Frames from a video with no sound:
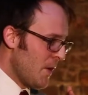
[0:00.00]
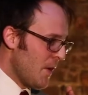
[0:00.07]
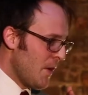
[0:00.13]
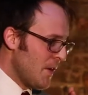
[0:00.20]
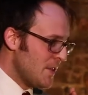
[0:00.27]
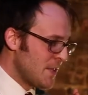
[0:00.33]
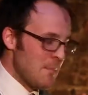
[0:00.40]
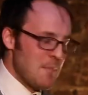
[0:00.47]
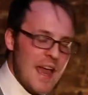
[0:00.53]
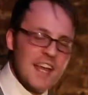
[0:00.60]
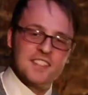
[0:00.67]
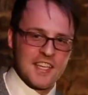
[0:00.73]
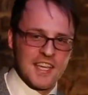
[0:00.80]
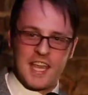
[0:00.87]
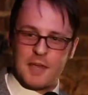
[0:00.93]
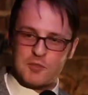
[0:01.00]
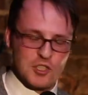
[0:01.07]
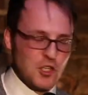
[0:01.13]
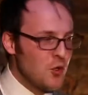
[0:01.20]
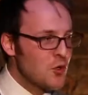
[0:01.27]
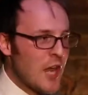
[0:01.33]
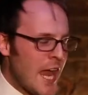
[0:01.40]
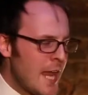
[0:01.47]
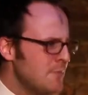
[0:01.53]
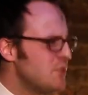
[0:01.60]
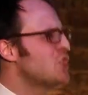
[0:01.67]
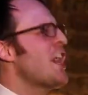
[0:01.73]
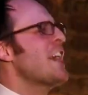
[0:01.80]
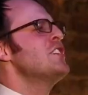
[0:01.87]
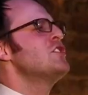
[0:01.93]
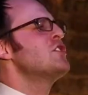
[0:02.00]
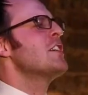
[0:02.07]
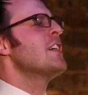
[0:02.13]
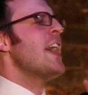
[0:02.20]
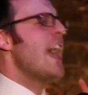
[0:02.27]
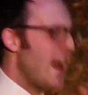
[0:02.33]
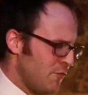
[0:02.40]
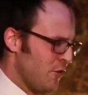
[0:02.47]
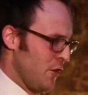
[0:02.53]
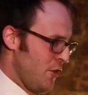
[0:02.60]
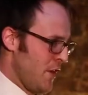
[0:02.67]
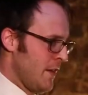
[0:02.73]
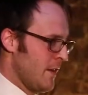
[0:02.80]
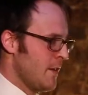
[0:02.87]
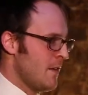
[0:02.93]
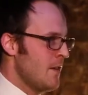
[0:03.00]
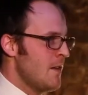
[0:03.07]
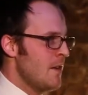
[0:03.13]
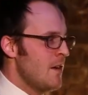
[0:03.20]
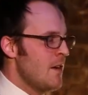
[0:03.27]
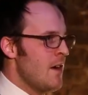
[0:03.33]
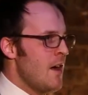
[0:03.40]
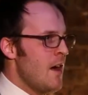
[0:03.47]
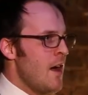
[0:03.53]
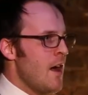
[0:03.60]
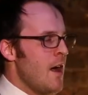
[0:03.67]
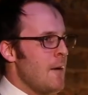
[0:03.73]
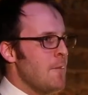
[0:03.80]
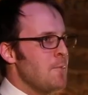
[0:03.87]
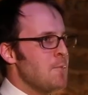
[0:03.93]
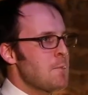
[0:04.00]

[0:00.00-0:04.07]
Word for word: it's amazing, it came with two games, changed everything. Um,